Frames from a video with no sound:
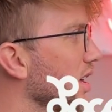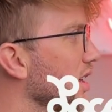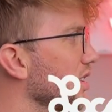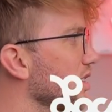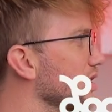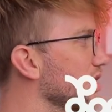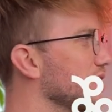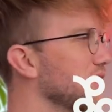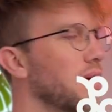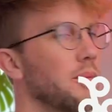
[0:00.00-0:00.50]

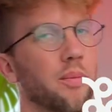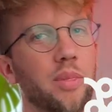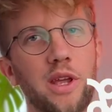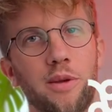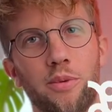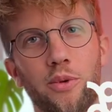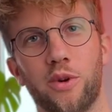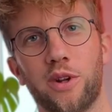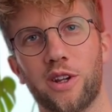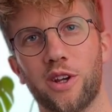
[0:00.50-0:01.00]
Some
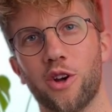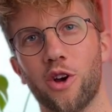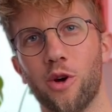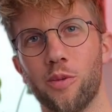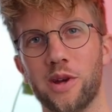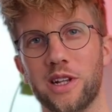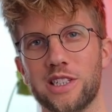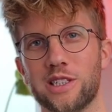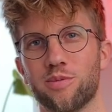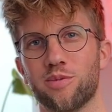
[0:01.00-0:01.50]
people in the
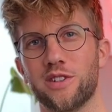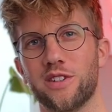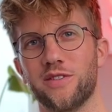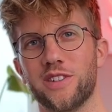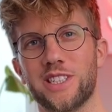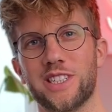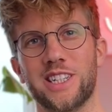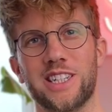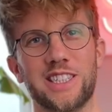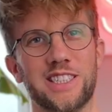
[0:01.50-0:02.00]
comments
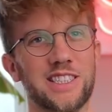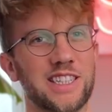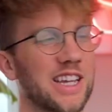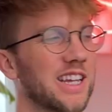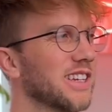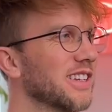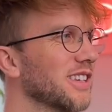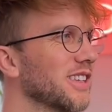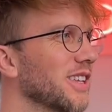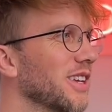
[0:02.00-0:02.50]
previously
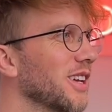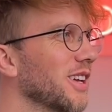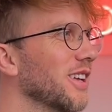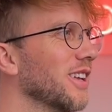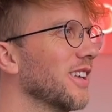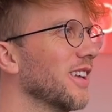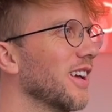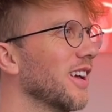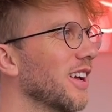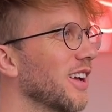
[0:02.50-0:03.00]
said that
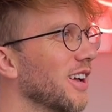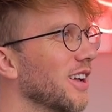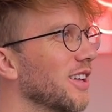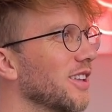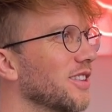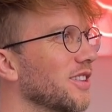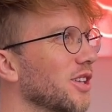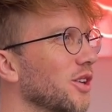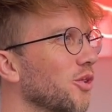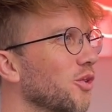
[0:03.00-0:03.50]
uh,
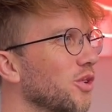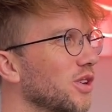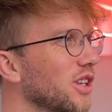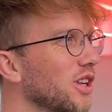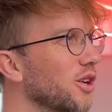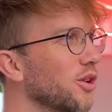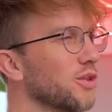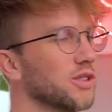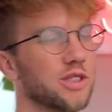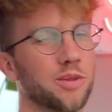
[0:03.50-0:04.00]
the
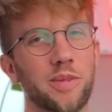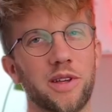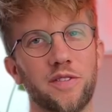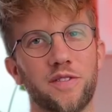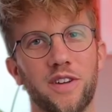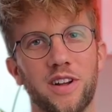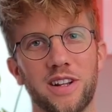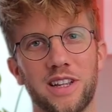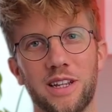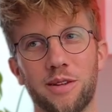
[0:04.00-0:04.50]
audio was a bit
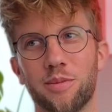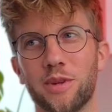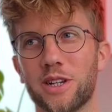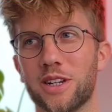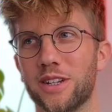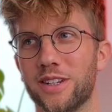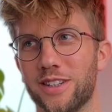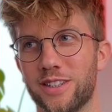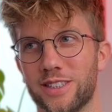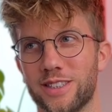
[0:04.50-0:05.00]
funny
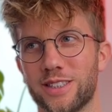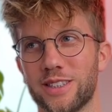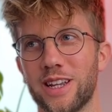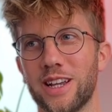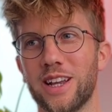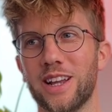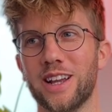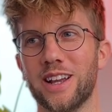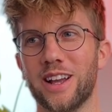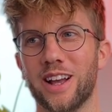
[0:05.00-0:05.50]
because
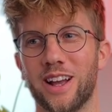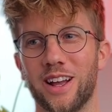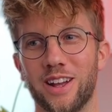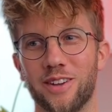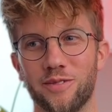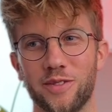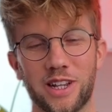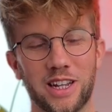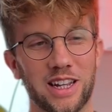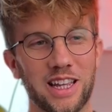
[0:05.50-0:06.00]

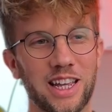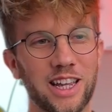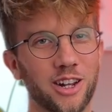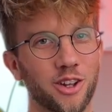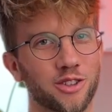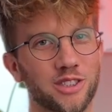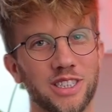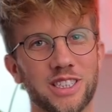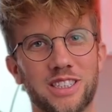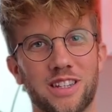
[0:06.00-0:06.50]
um, they could hear
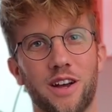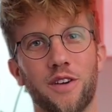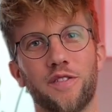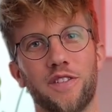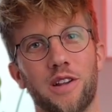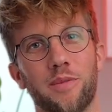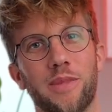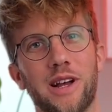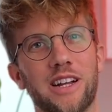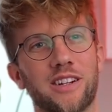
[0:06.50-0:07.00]
loads of stuff
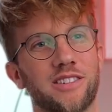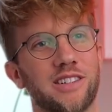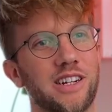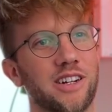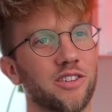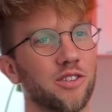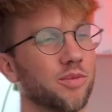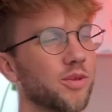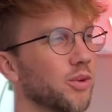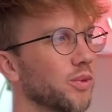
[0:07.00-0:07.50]
in the
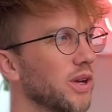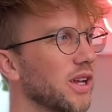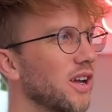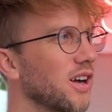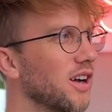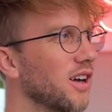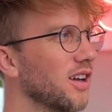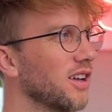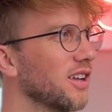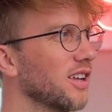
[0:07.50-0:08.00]
background, but we
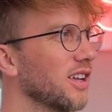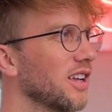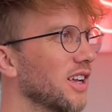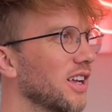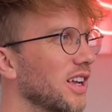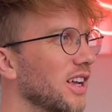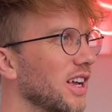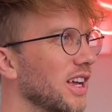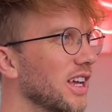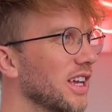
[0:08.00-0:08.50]
are
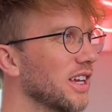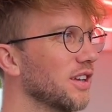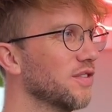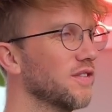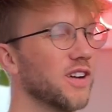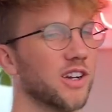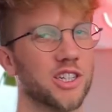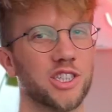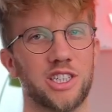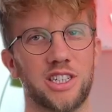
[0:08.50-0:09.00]
a
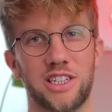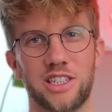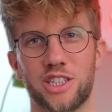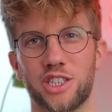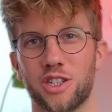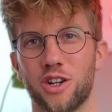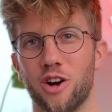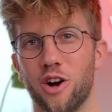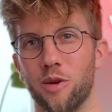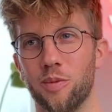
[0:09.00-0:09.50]
functioning
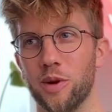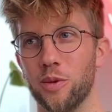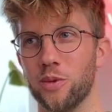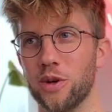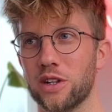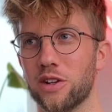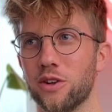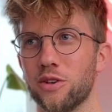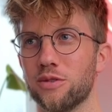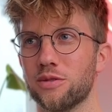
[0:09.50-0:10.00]
shop and we
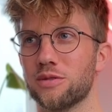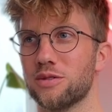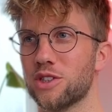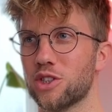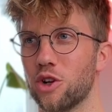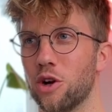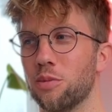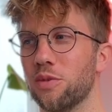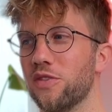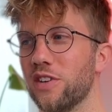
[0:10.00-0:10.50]
don't
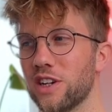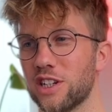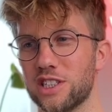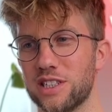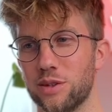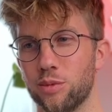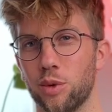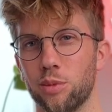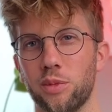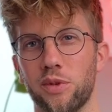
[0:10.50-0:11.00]
stop
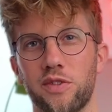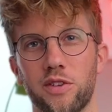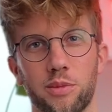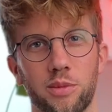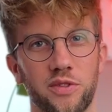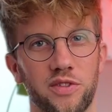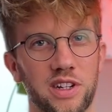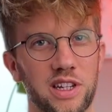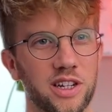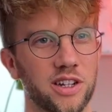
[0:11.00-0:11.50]
functioning when we film
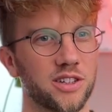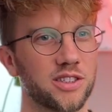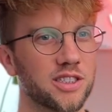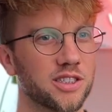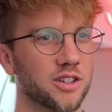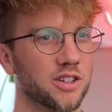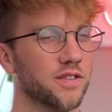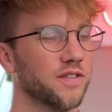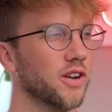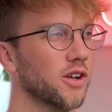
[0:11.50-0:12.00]
a video.
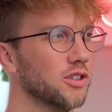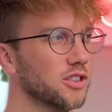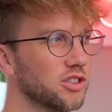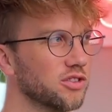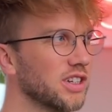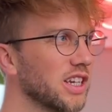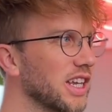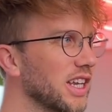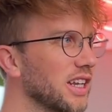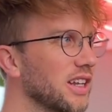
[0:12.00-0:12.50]
So the phone's
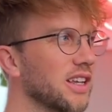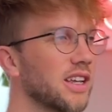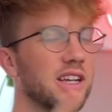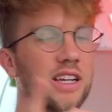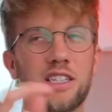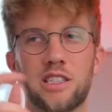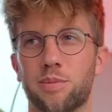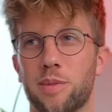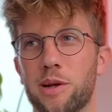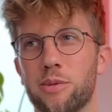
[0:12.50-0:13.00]
ringing,
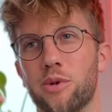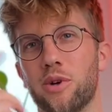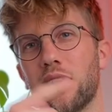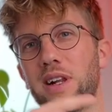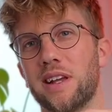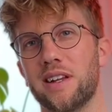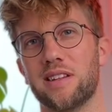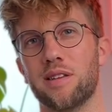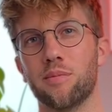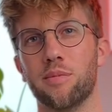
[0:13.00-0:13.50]
there's people
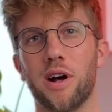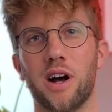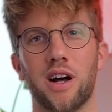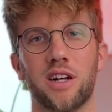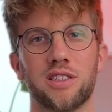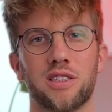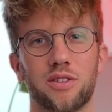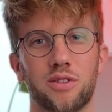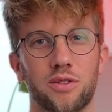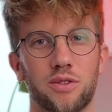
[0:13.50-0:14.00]
collecting
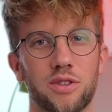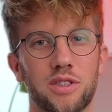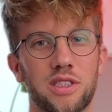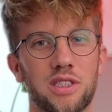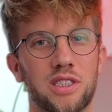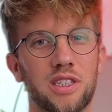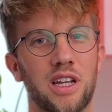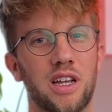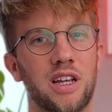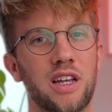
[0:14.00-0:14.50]

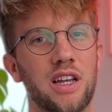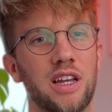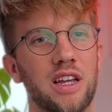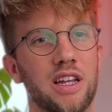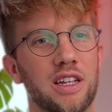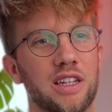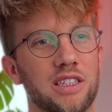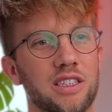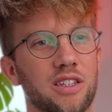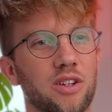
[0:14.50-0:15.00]
parcels,
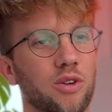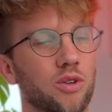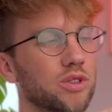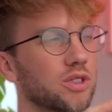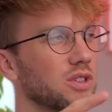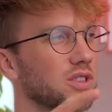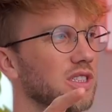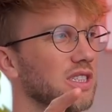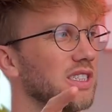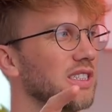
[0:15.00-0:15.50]
there's all
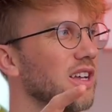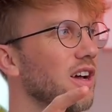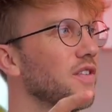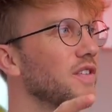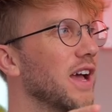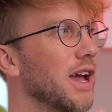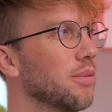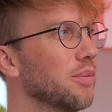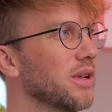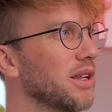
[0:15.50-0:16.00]
sorts of stuff
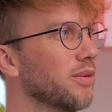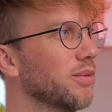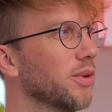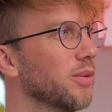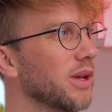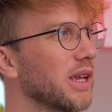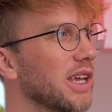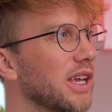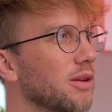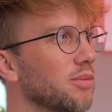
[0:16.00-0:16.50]
happening when
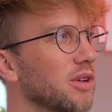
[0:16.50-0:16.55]
we're here.